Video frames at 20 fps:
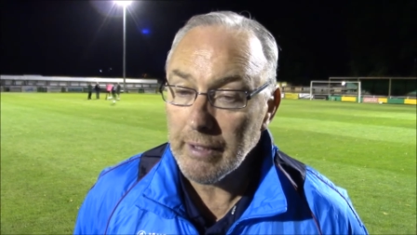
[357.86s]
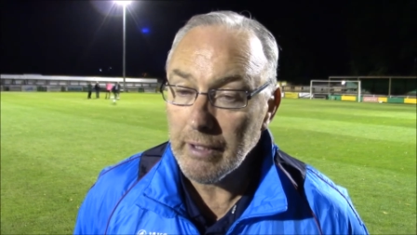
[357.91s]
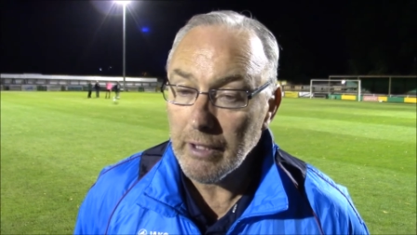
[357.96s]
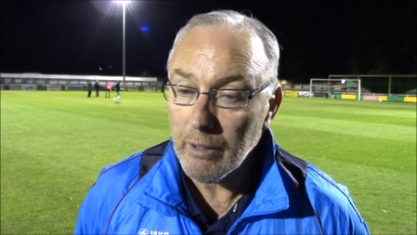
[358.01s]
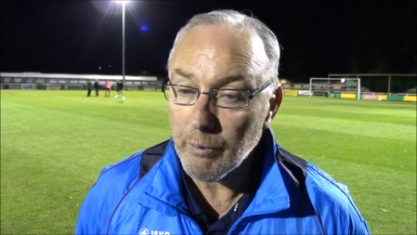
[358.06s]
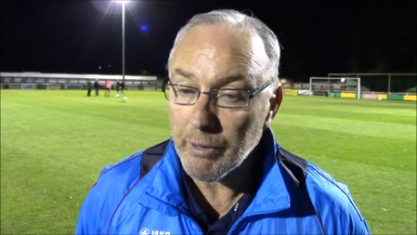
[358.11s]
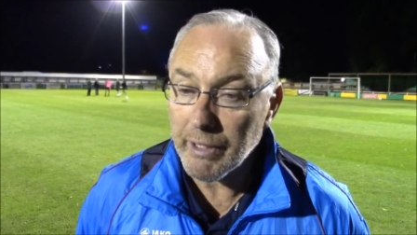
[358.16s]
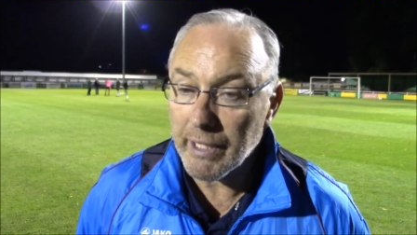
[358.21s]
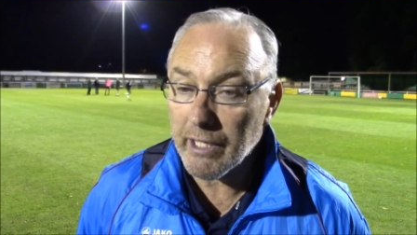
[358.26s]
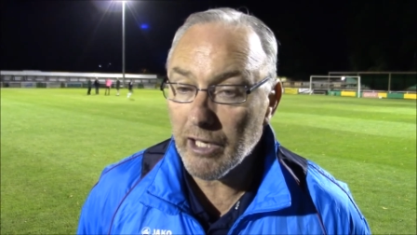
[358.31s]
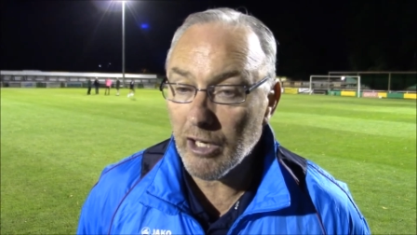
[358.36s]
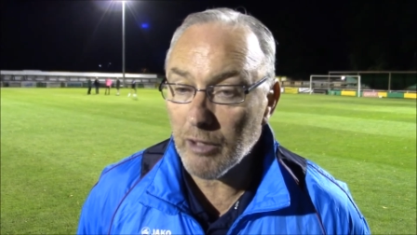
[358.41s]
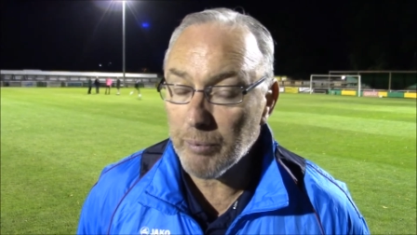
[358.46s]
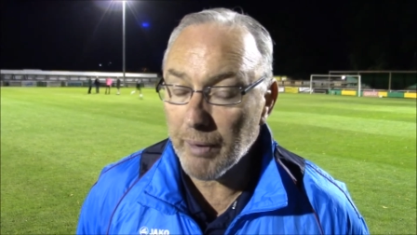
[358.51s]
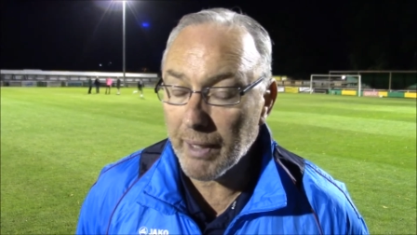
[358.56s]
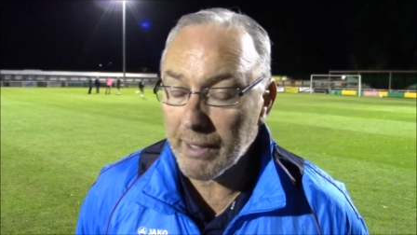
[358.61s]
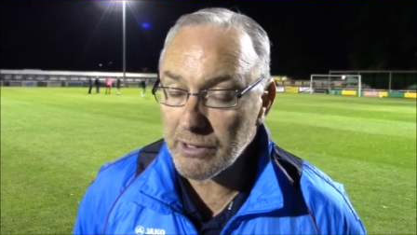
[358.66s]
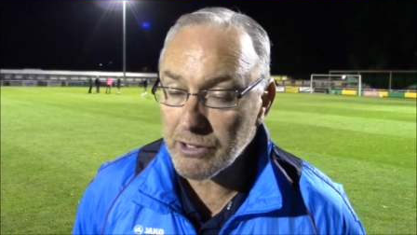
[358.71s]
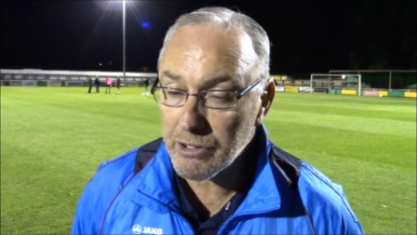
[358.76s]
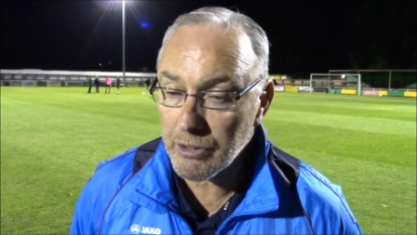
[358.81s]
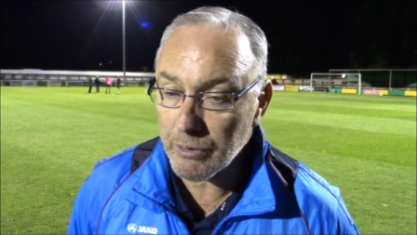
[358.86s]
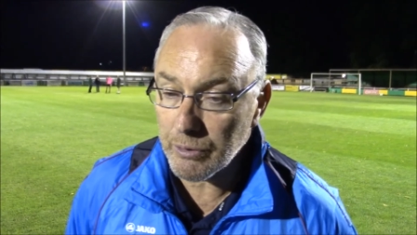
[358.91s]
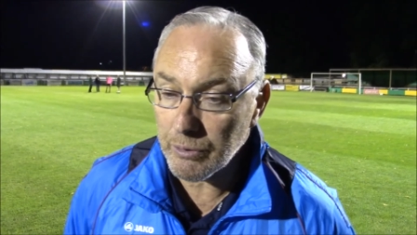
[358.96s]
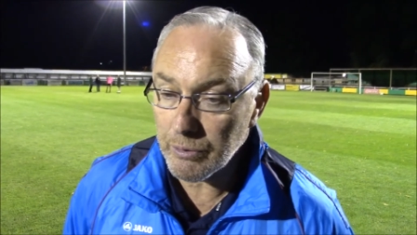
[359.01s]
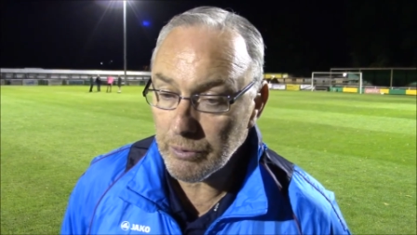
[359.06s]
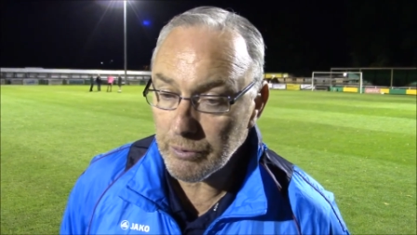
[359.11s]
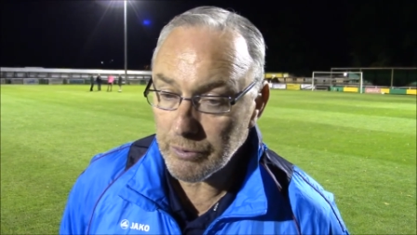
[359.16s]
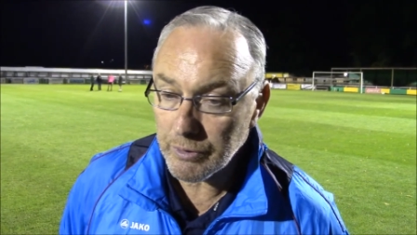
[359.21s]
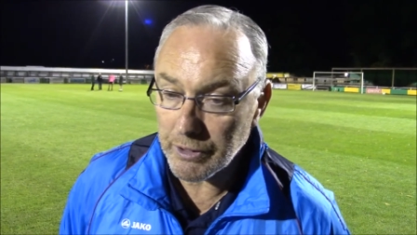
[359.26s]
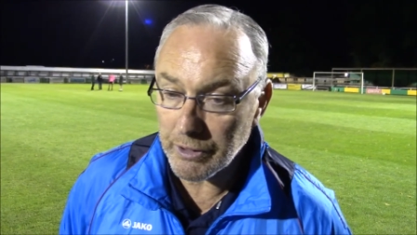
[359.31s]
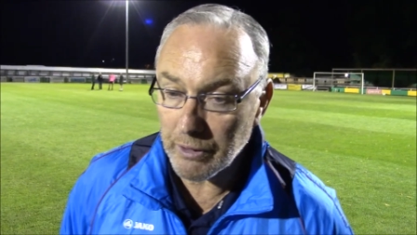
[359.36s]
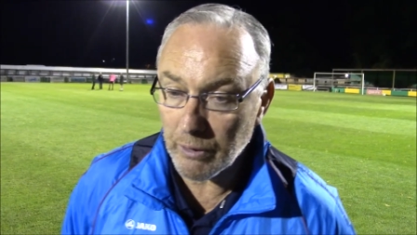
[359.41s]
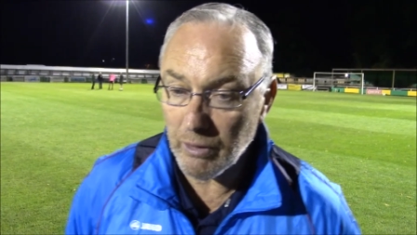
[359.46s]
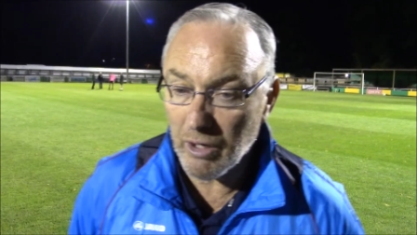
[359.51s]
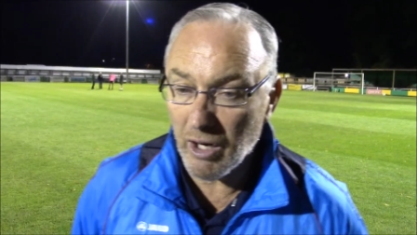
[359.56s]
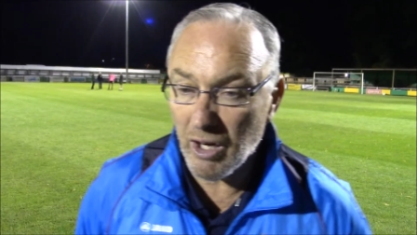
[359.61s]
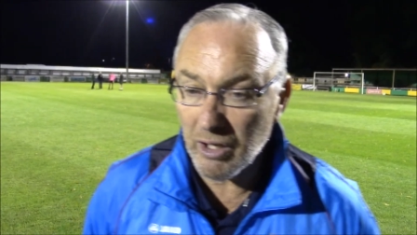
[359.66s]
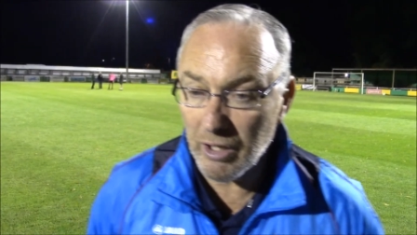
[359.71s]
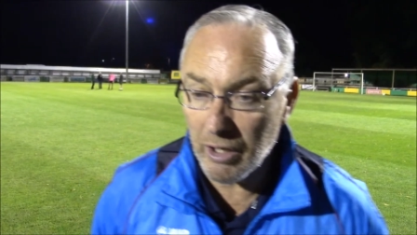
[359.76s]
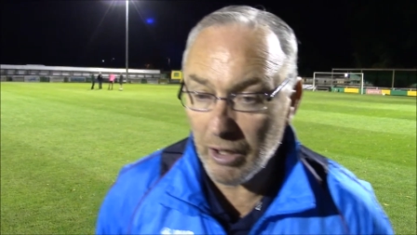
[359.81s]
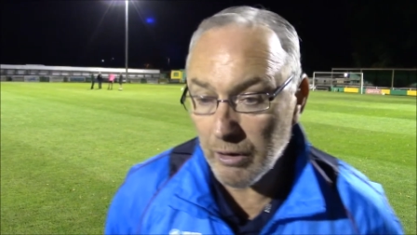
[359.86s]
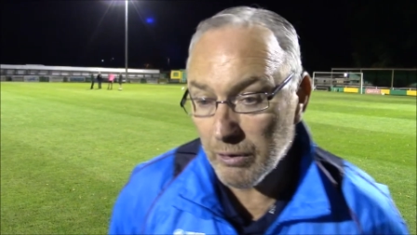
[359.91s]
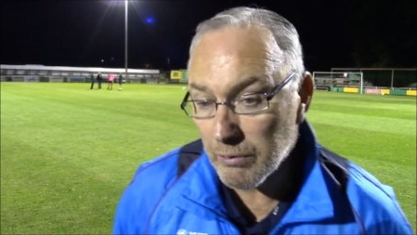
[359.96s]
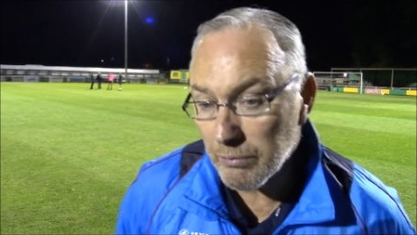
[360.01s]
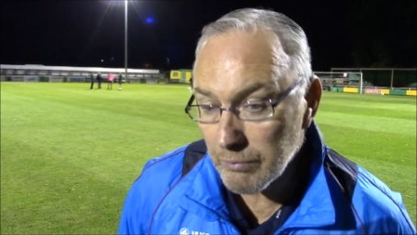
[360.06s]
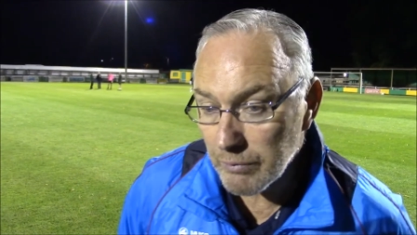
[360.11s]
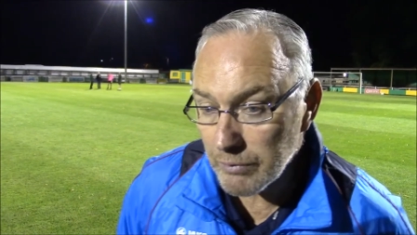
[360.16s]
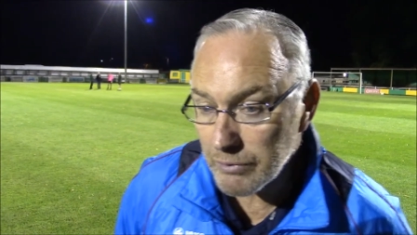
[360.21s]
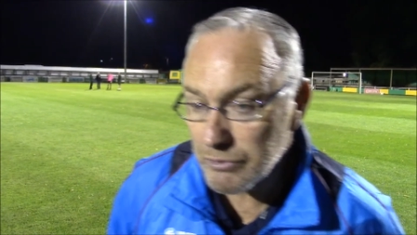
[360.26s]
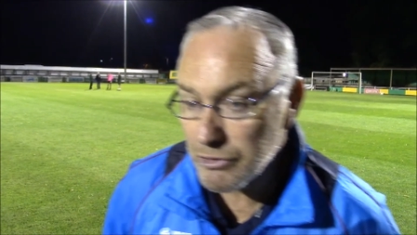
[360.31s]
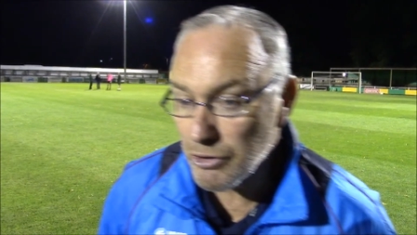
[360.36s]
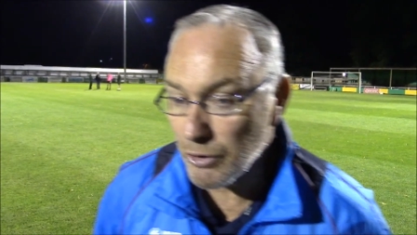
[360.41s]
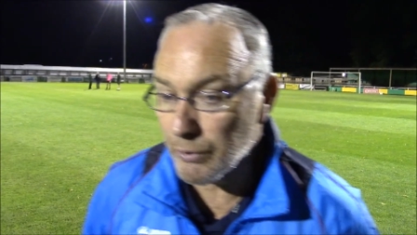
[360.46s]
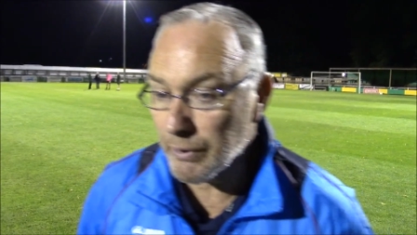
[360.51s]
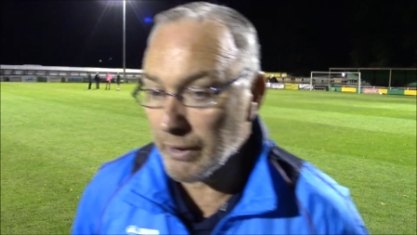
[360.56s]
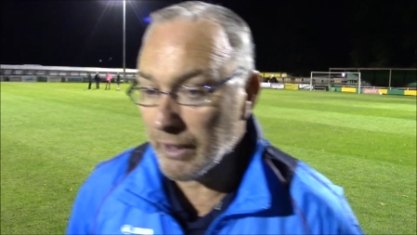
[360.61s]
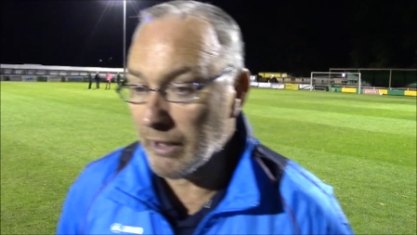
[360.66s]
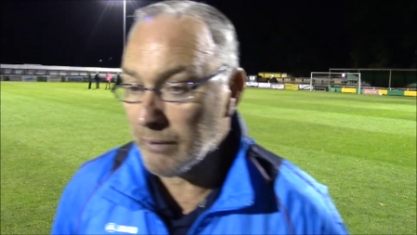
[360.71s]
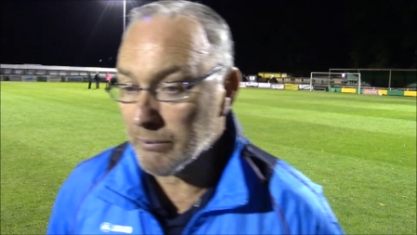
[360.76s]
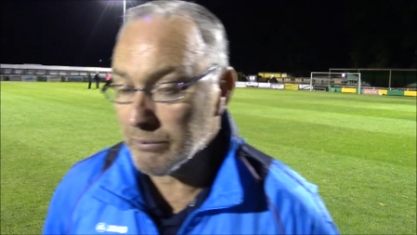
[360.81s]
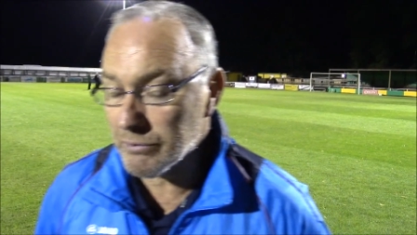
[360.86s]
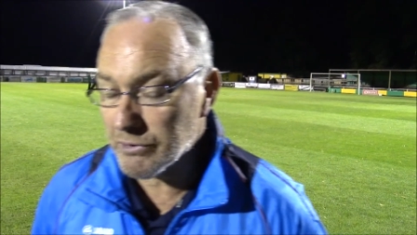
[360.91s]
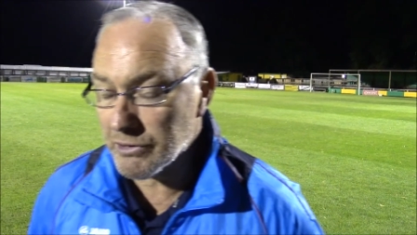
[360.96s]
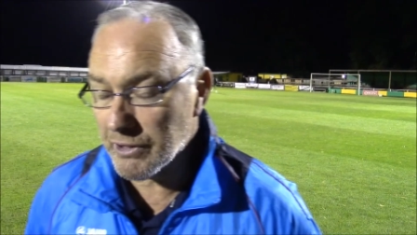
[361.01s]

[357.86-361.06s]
we then go back to Harlow, 2-0 up.